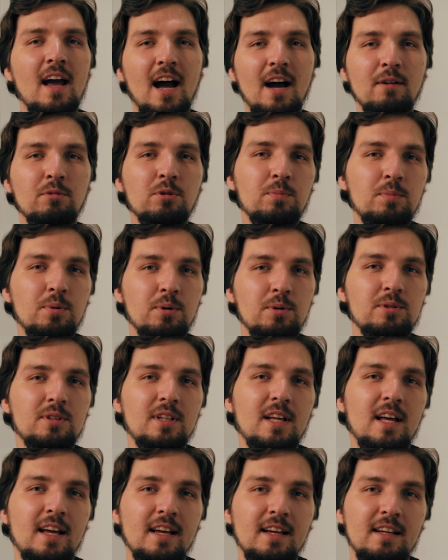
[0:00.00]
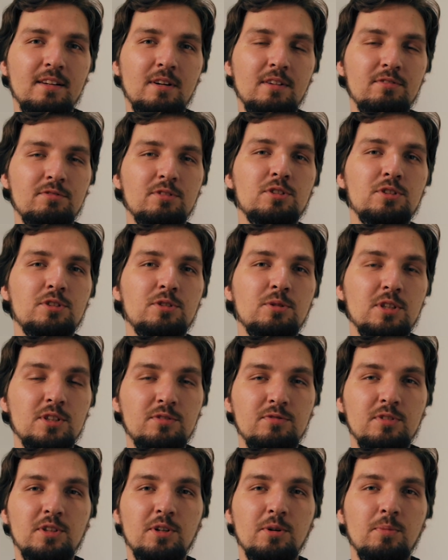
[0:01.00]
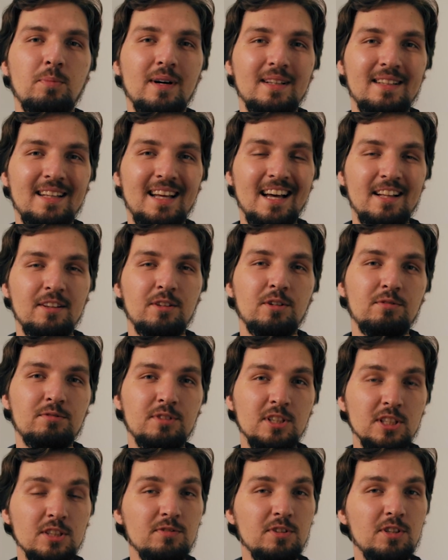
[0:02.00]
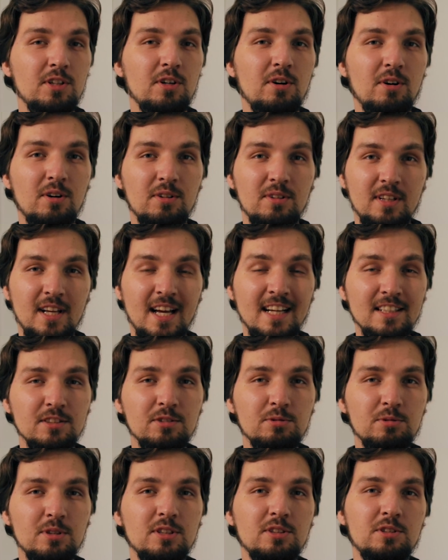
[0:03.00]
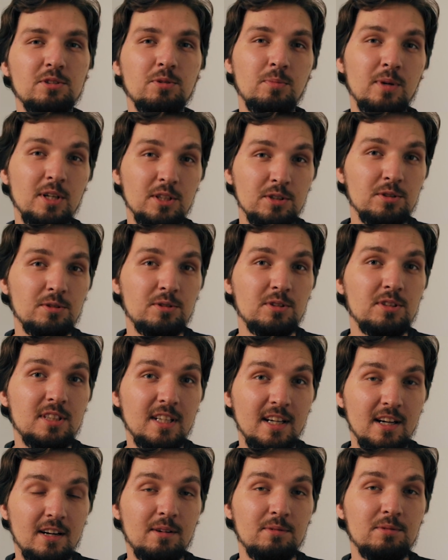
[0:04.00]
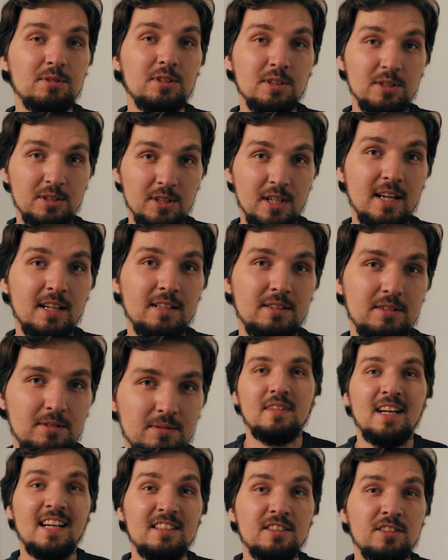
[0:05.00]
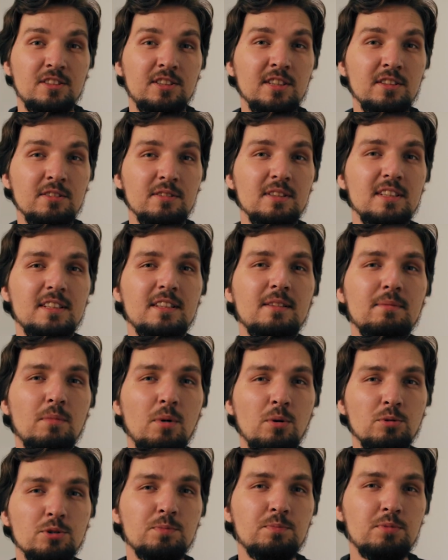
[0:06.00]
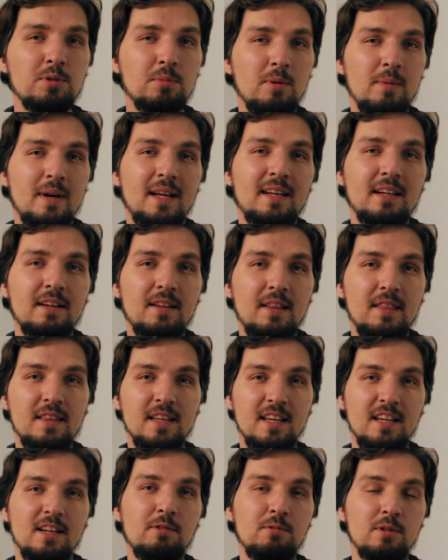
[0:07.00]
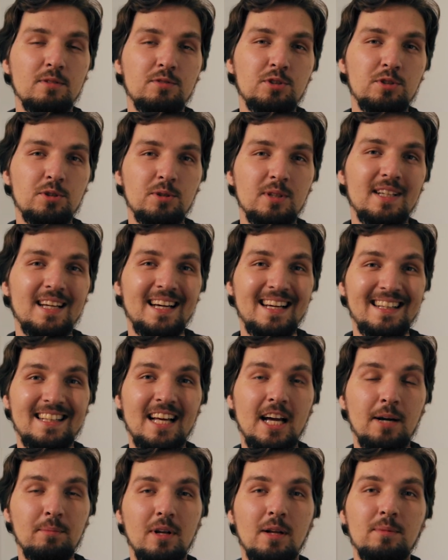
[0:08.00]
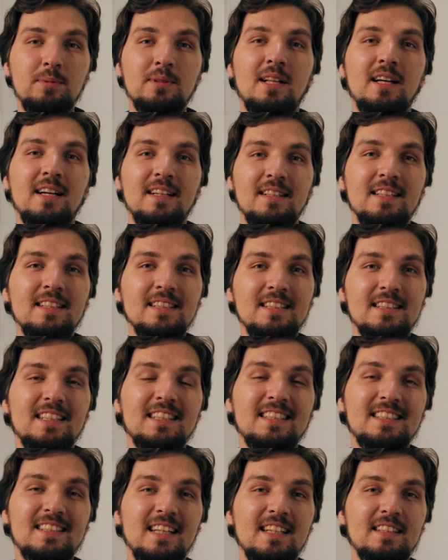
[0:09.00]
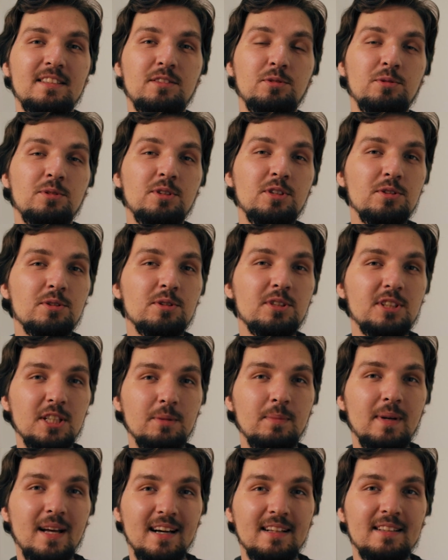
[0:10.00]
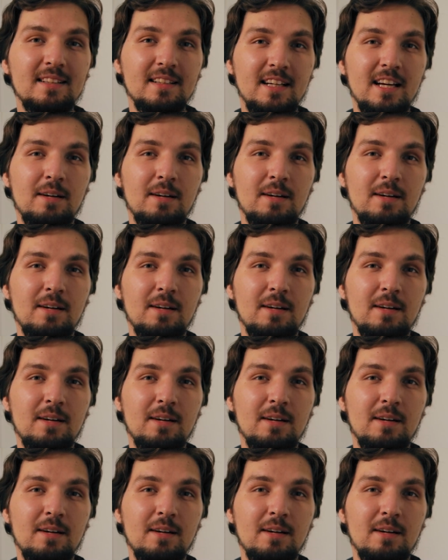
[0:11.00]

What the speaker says: I will put a reference to this video by the end of this video on the end screen, so make sure to stick around till the end. And generally the most problematic thing with shooting a time lapse like this is that you need to sit behind the